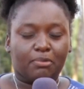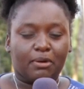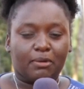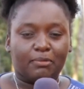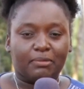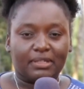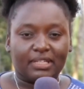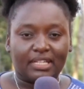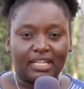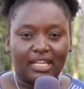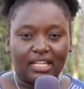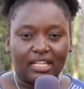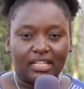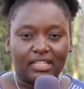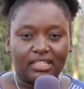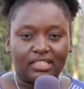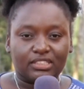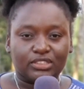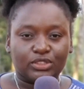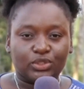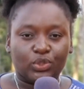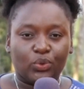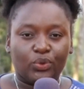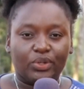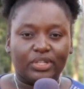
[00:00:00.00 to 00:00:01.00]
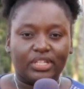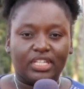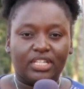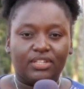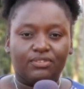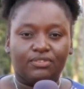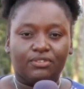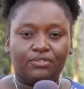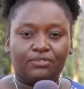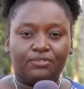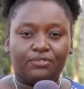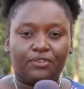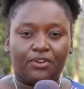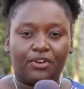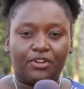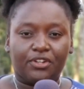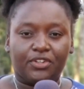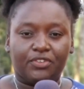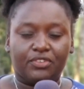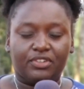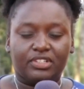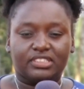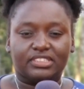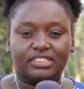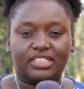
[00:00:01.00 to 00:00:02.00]
Public Health is going even
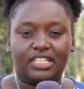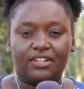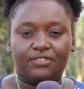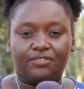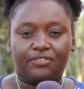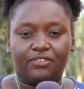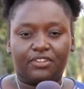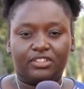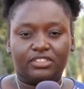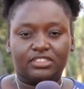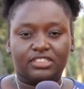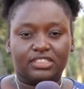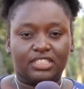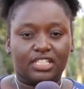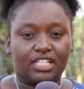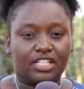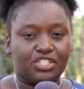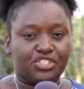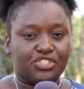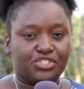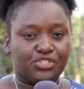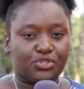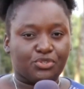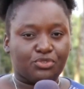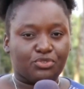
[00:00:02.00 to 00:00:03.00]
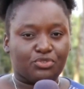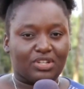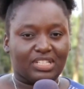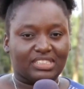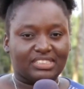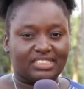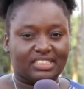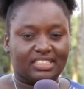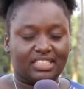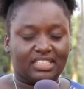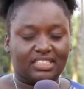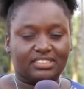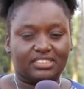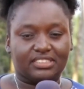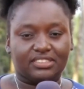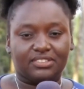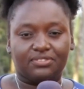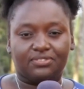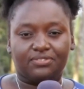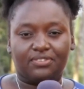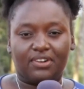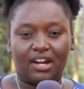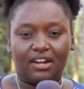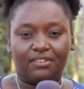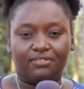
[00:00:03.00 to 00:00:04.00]
further in its efforts to ensure
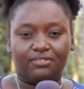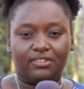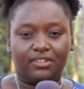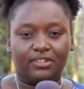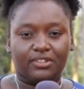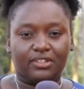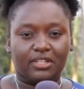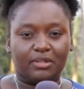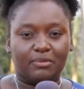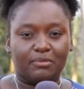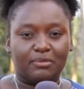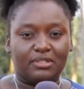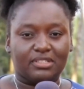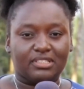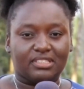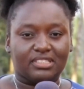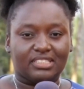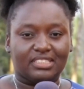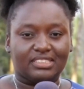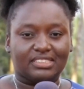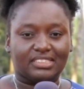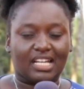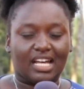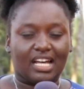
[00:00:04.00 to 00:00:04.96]
residents in far-flung communities